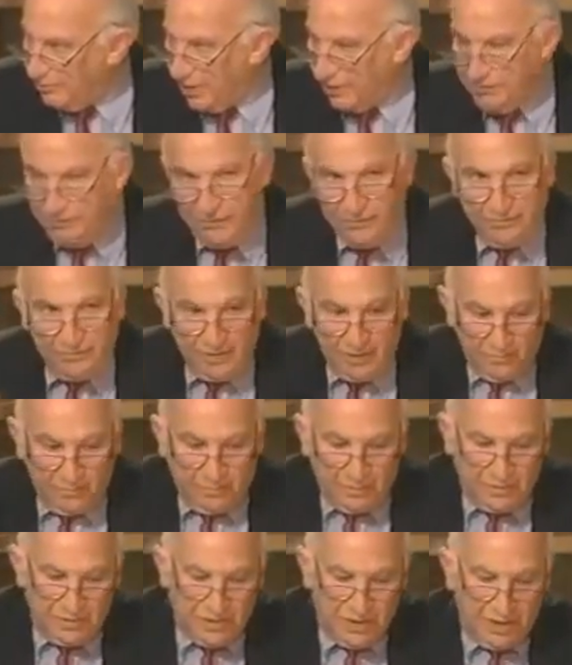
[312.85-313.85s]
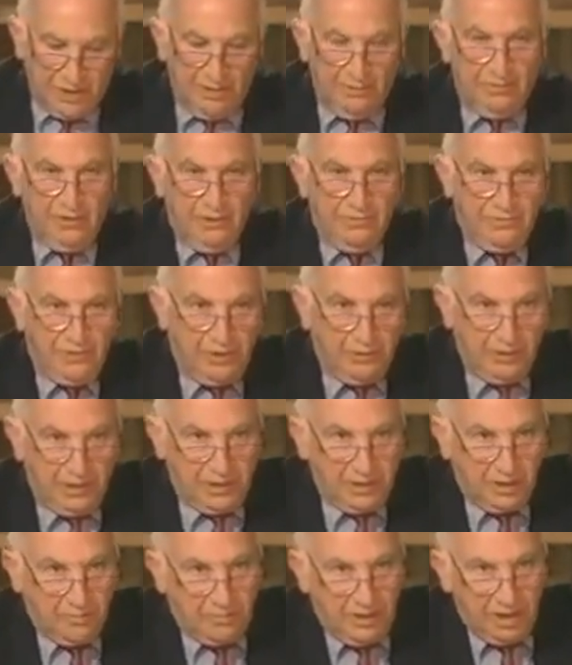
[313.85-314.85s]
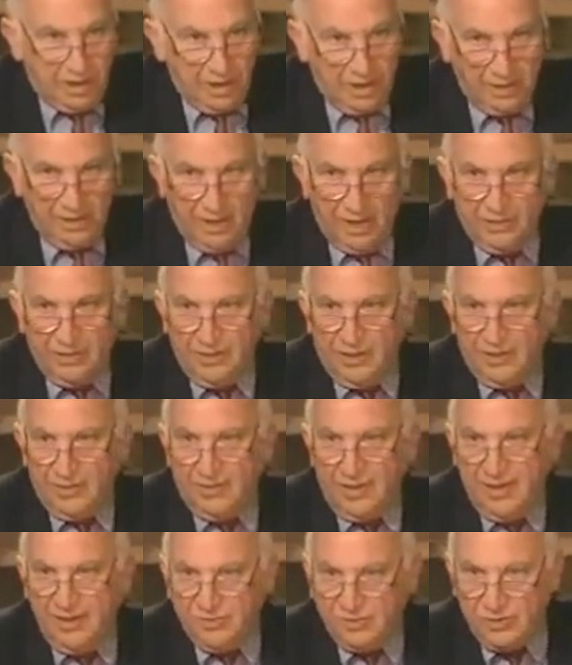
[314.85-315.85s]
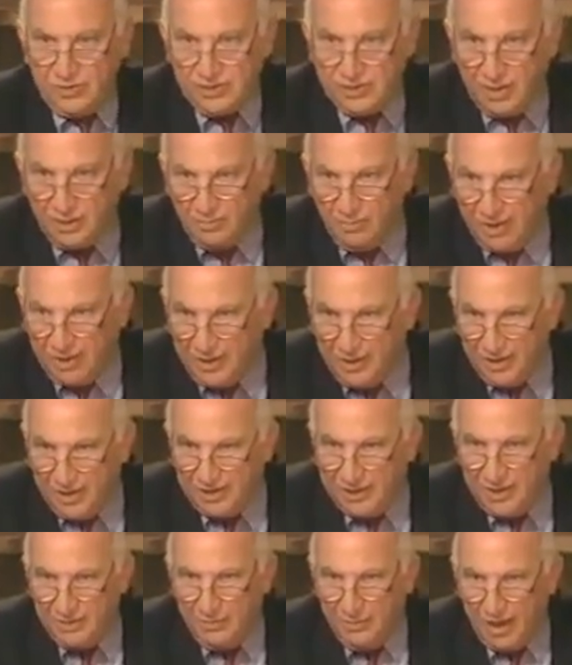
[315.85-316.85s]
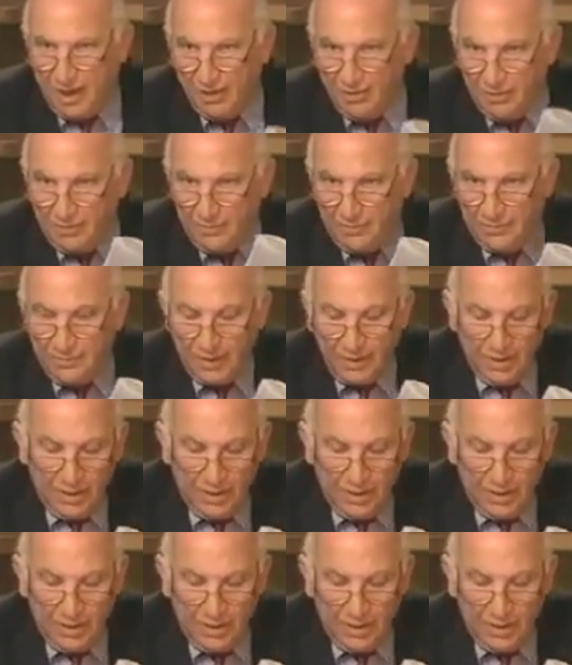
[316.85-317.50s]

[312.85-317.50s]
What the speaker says: paid 15% of their income on interest on money that they borrowed?